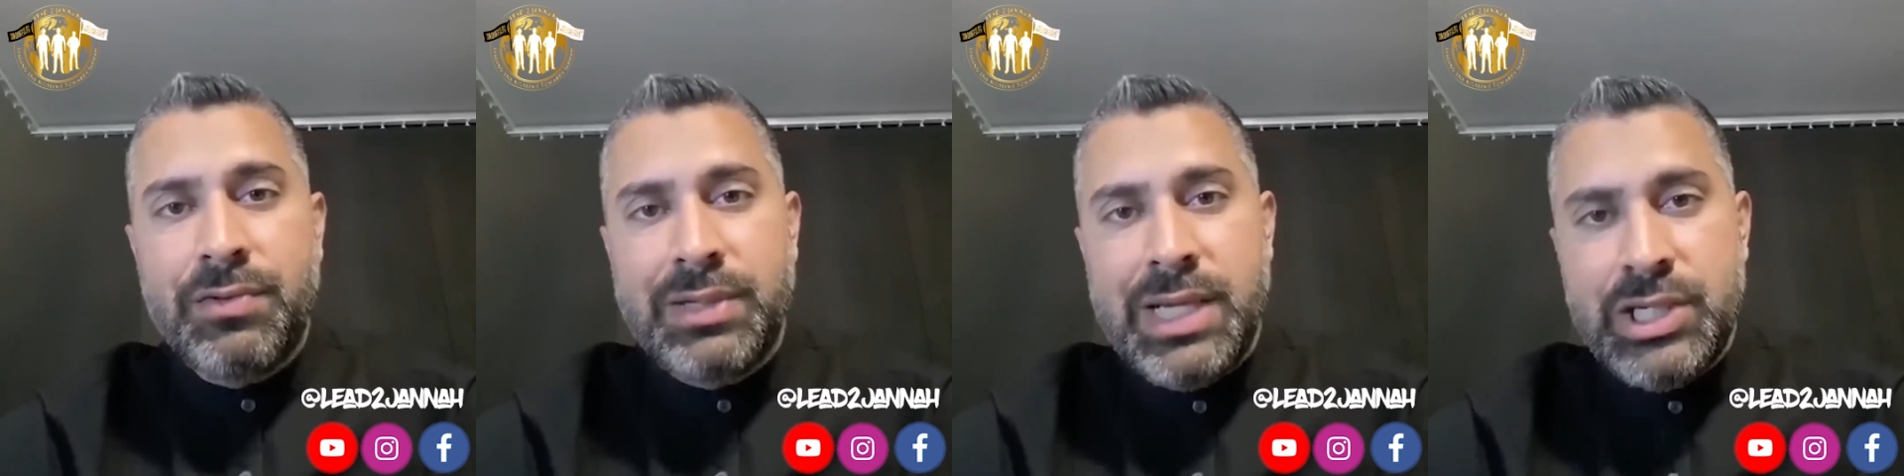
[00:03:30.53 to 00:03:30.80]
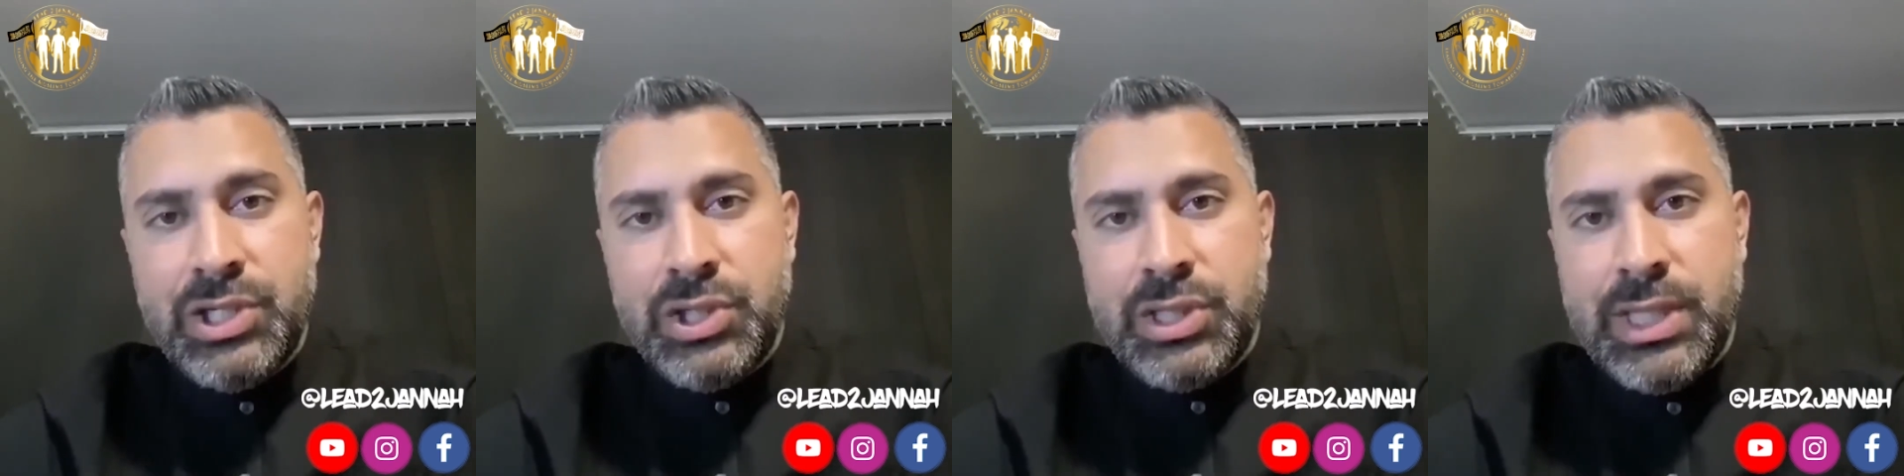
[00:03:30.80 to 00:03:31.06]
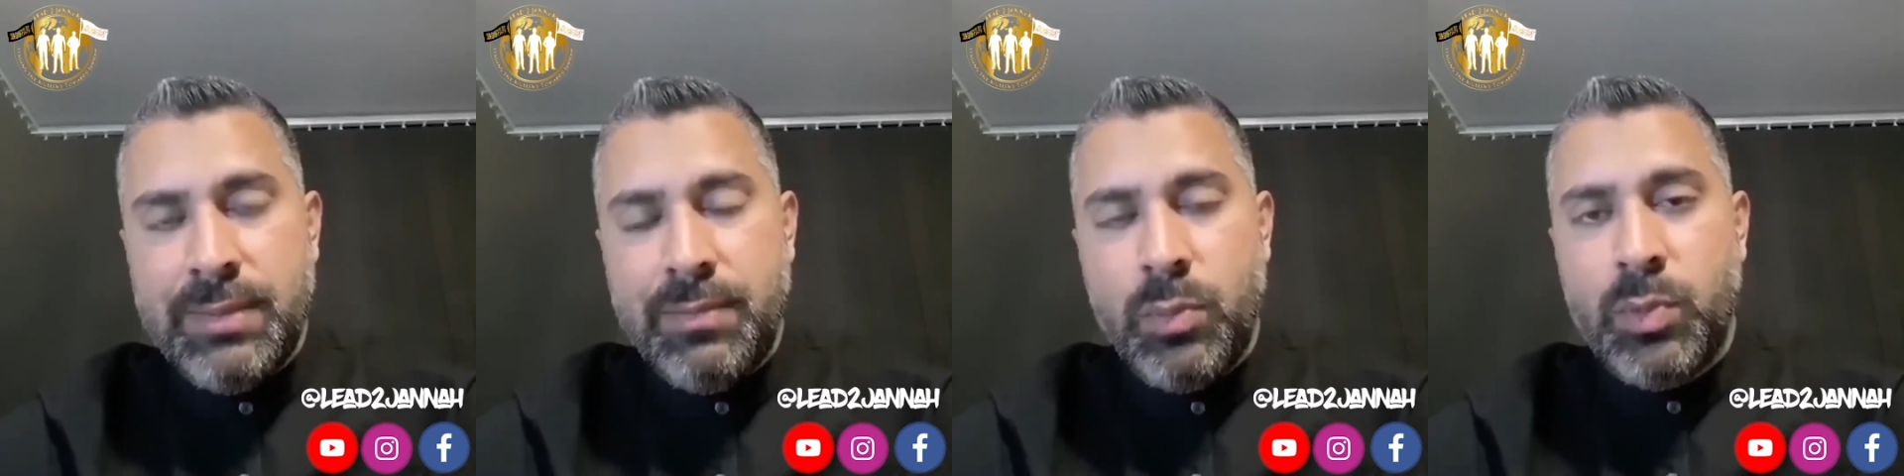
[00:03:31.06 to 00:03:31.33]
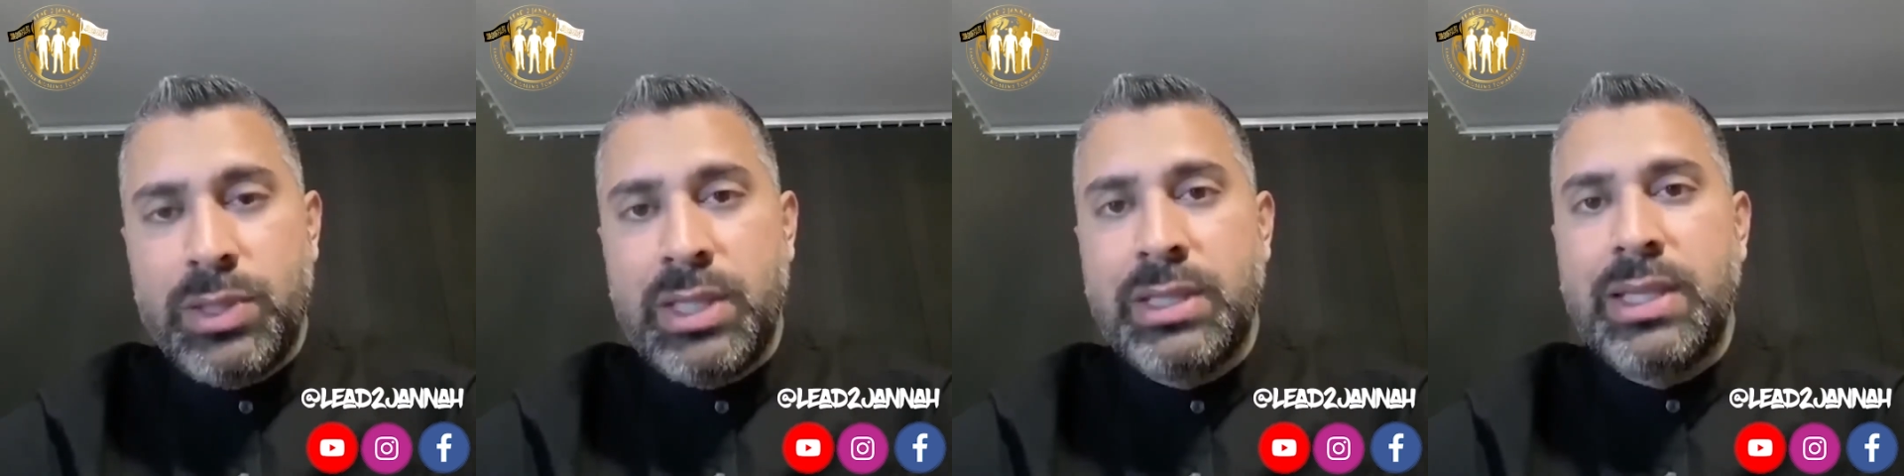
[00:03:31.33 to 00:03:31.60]
relationship
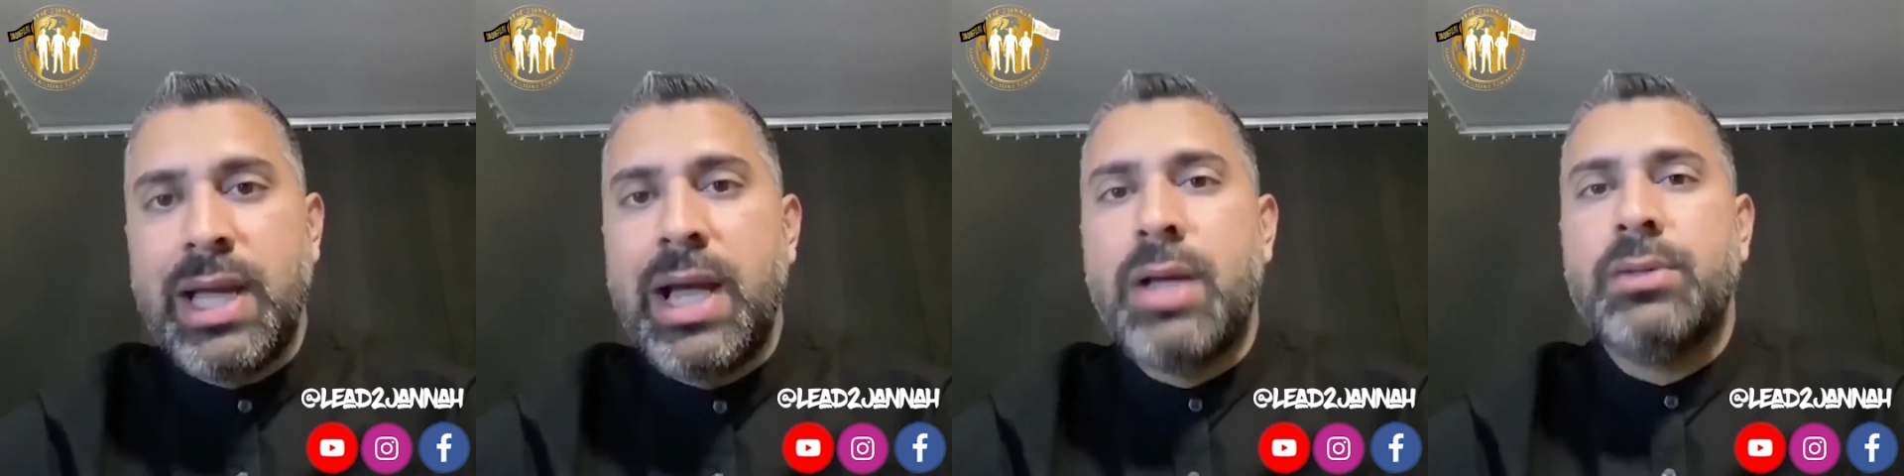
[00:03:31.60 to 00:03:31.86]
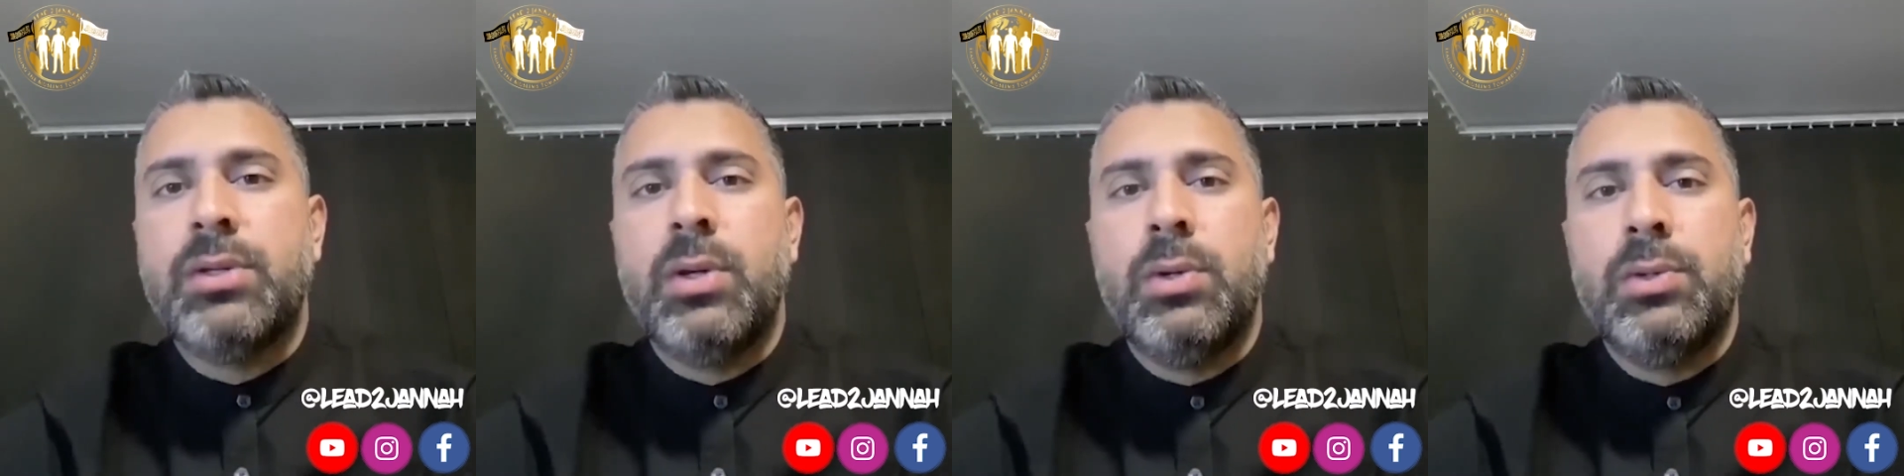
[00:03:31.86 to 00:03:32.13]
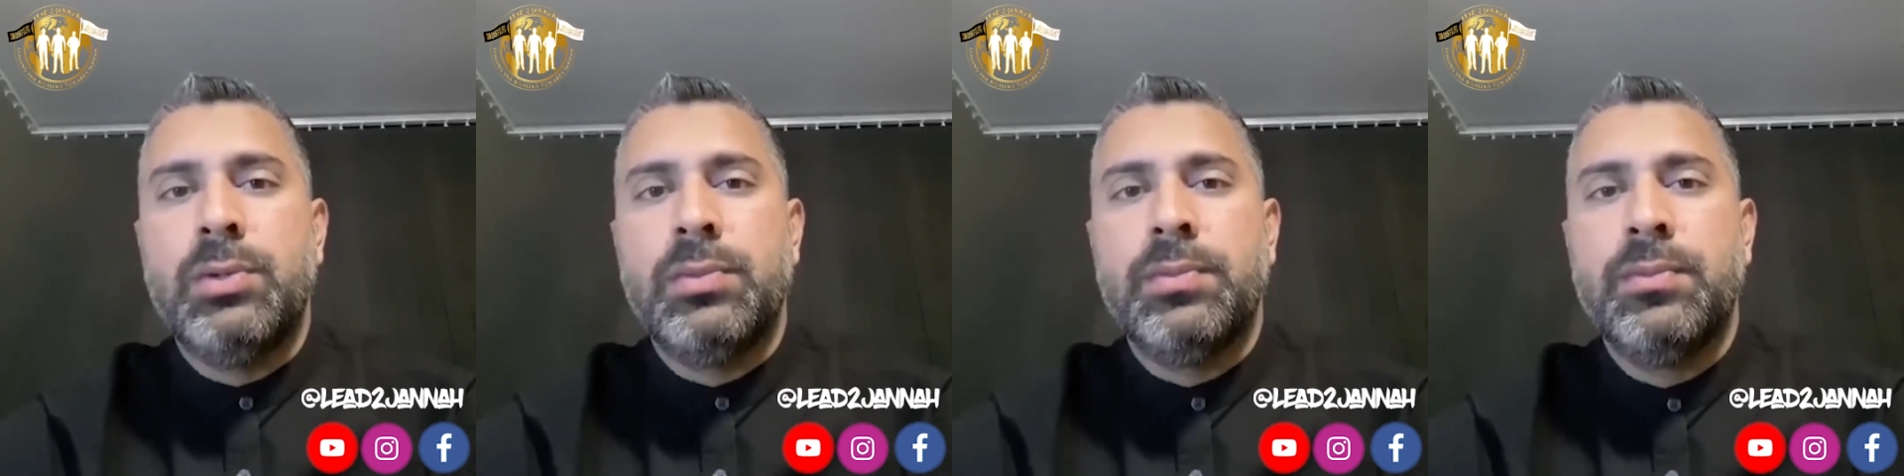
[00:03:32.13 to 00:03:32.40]
within the household.